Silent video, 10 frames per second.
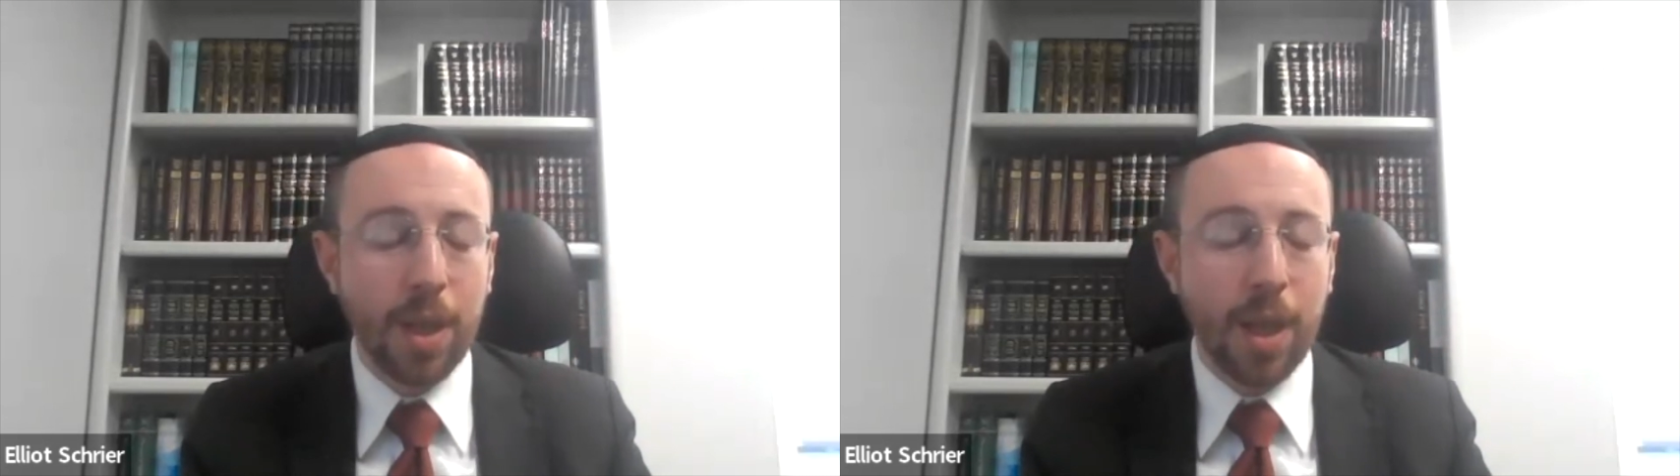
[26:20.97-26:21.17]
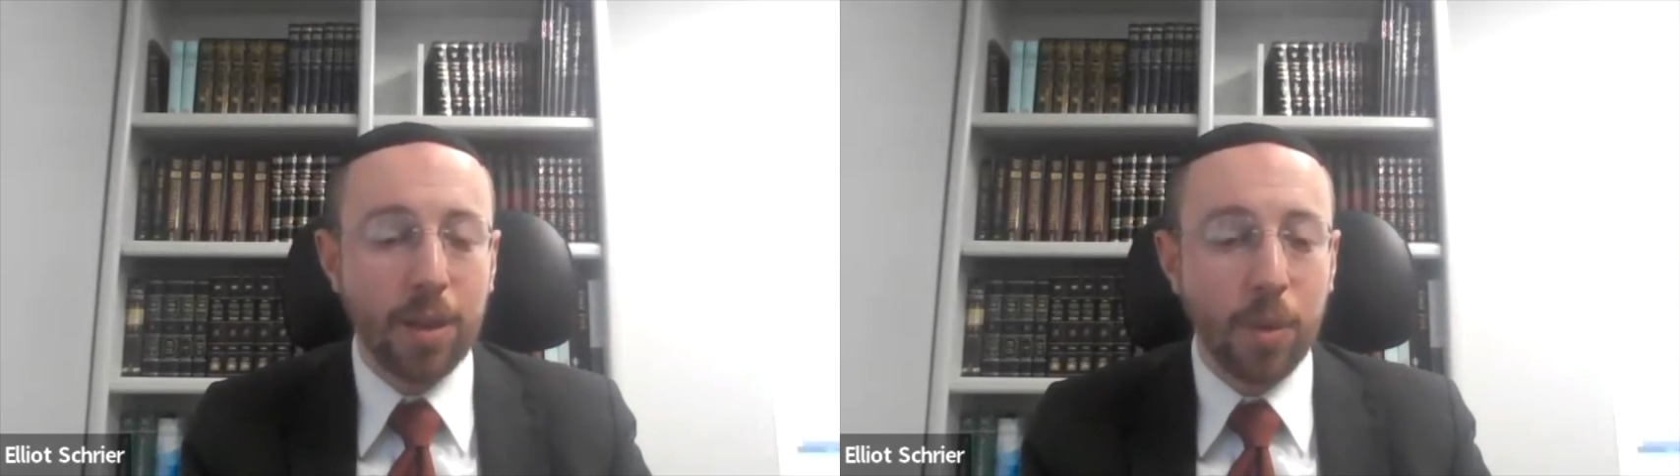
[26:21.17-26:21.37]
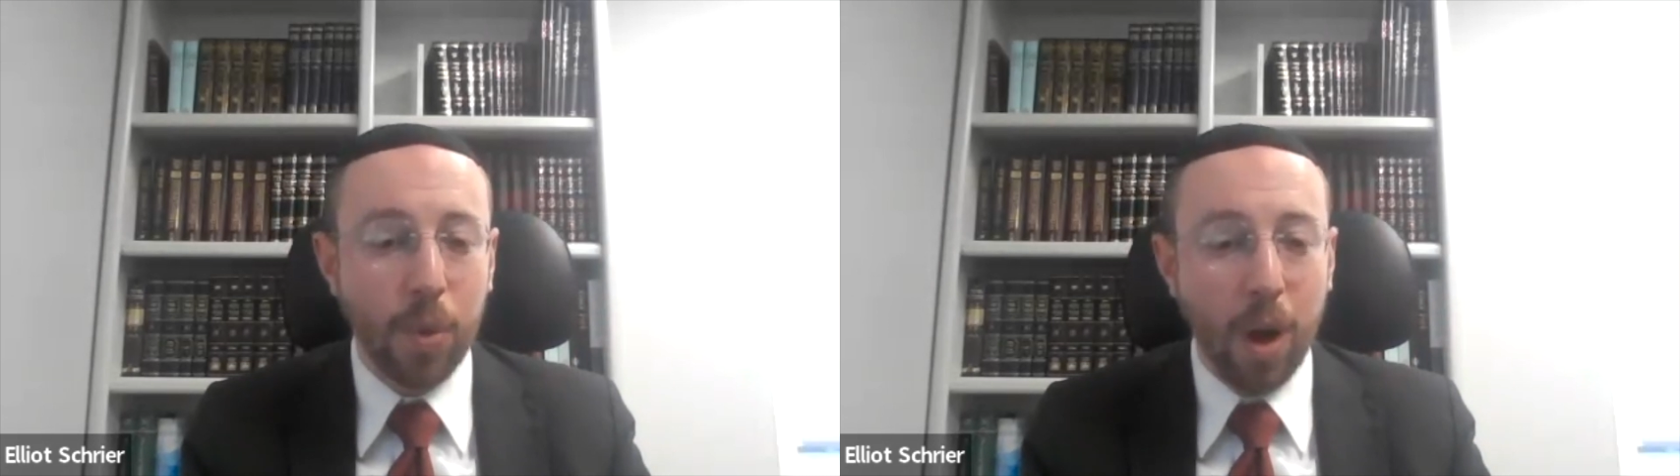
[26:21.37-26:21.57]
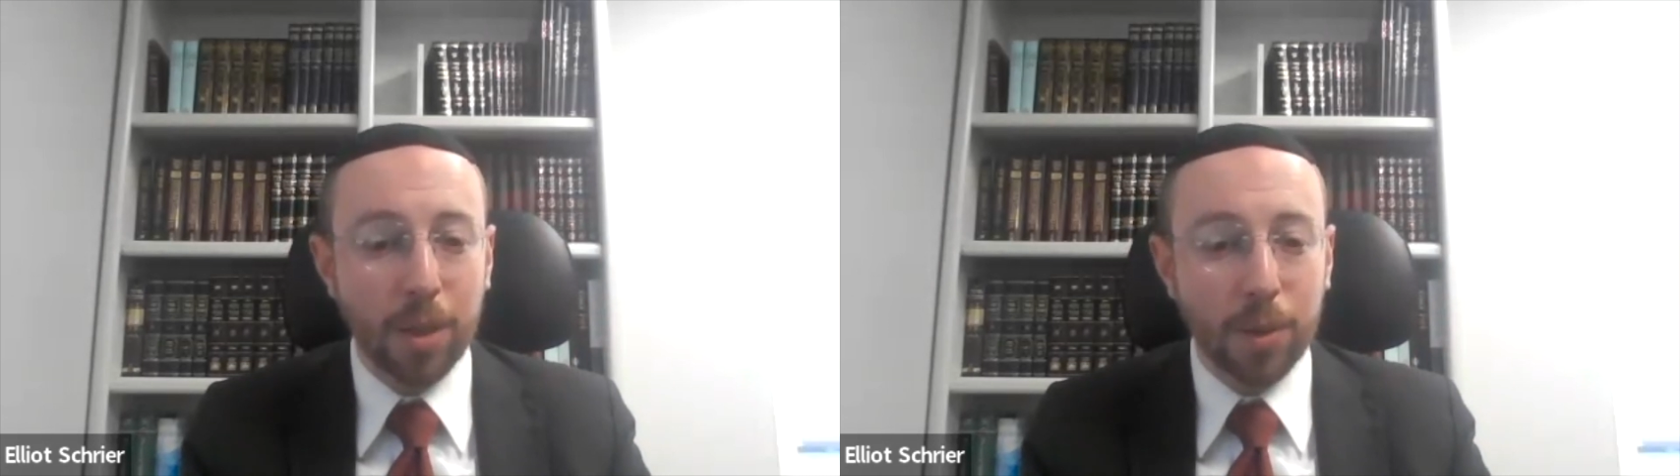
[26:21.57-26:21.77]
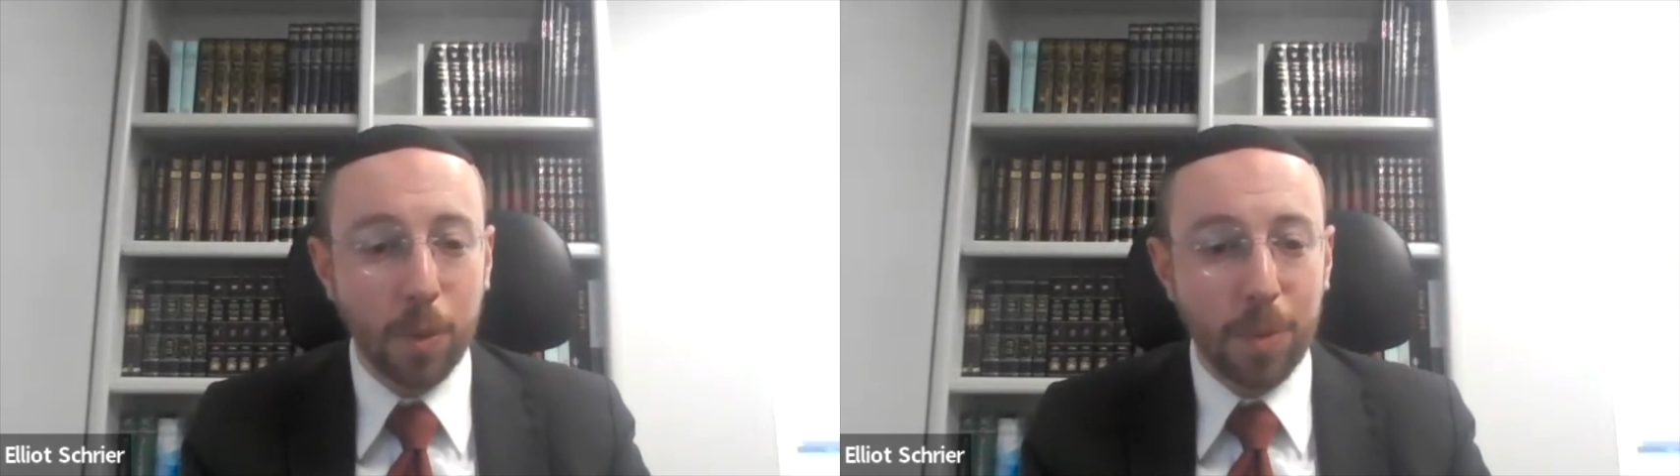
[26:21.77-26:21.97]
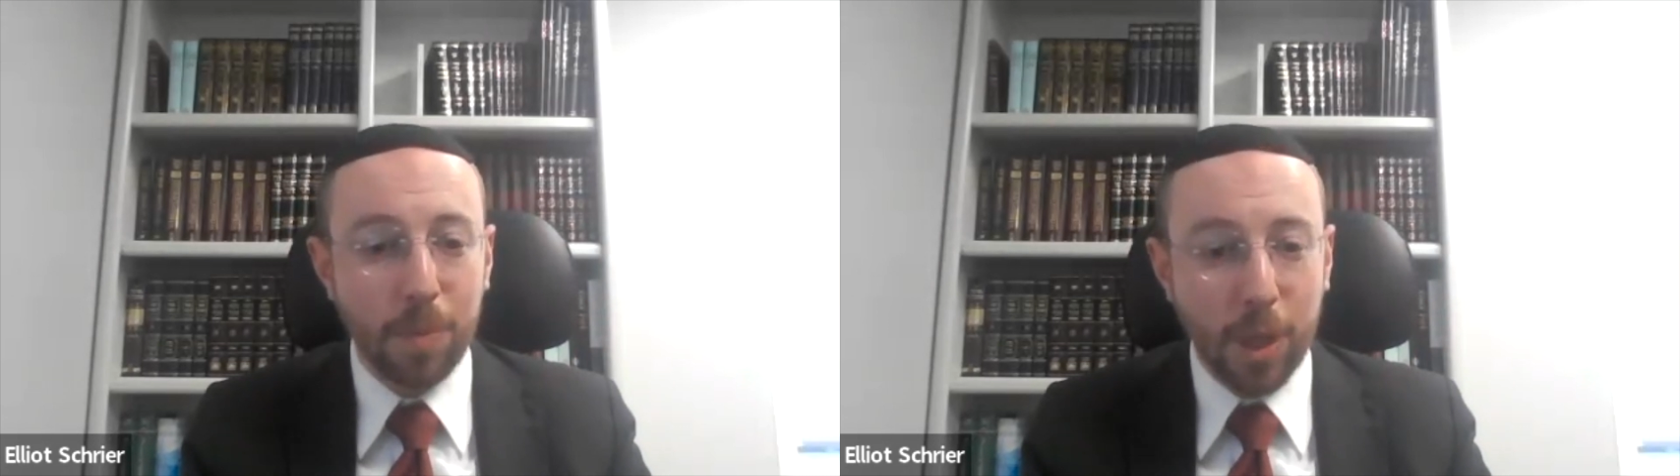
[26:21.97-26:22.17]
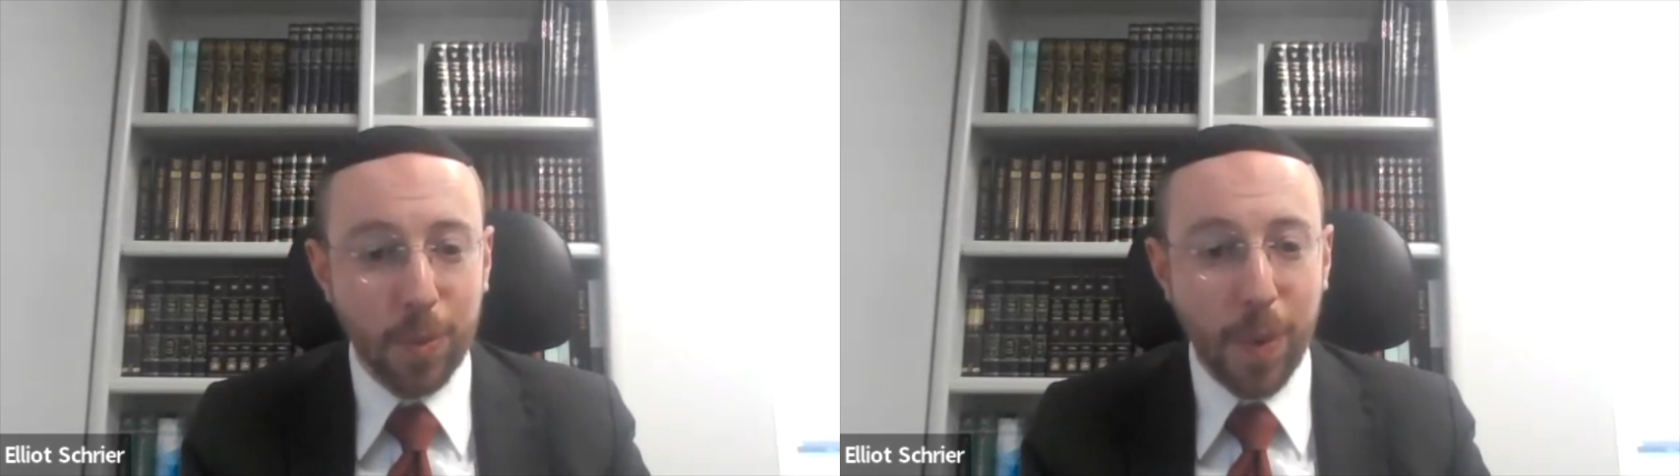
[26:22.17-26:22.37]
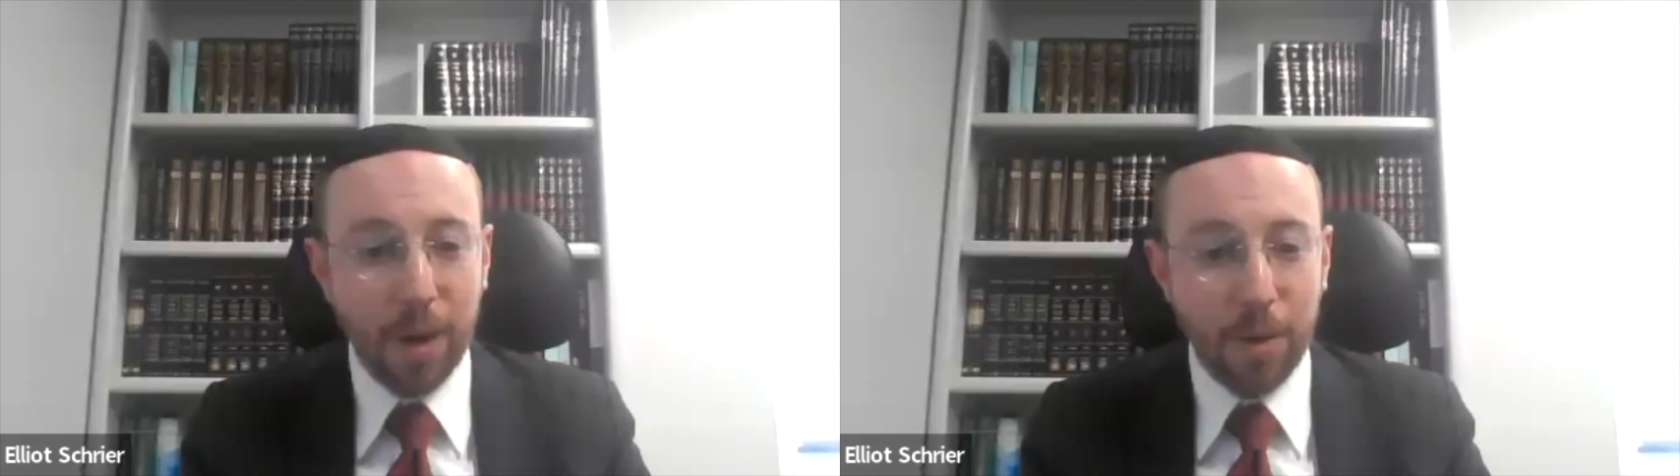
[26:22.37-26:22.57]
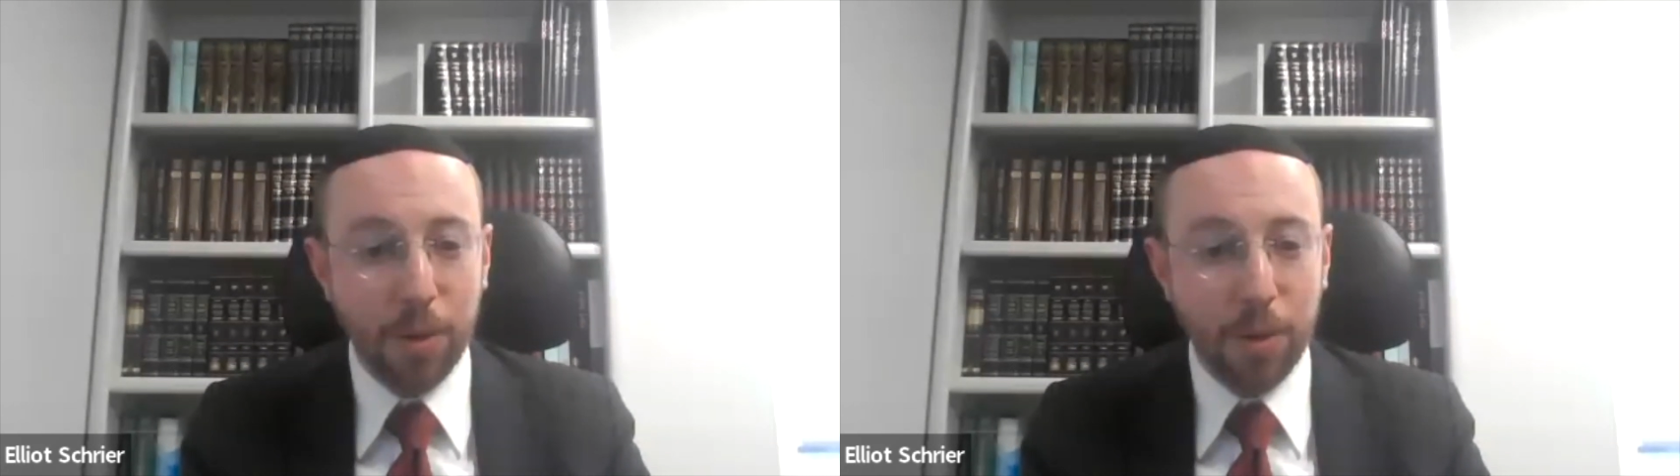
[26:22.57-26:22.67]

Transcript: and the product will be much better